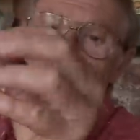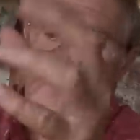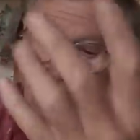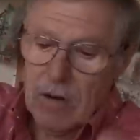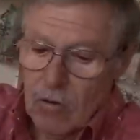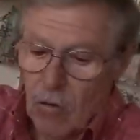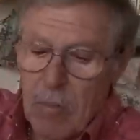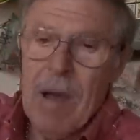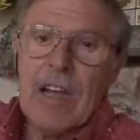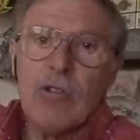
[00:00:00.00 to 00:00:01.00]
it, not the
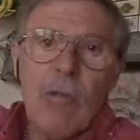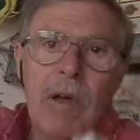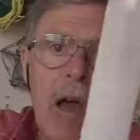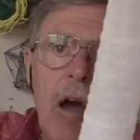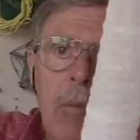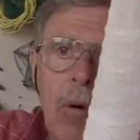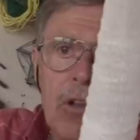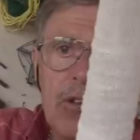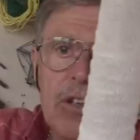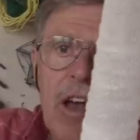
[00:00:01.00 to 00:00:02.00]
bag, sorry,
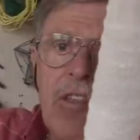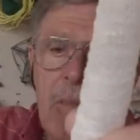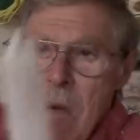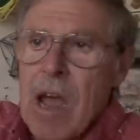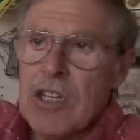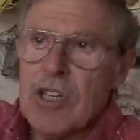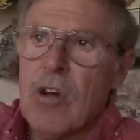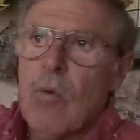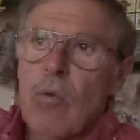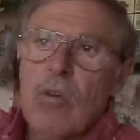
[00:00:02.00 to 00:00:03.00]
apologies, the mesh will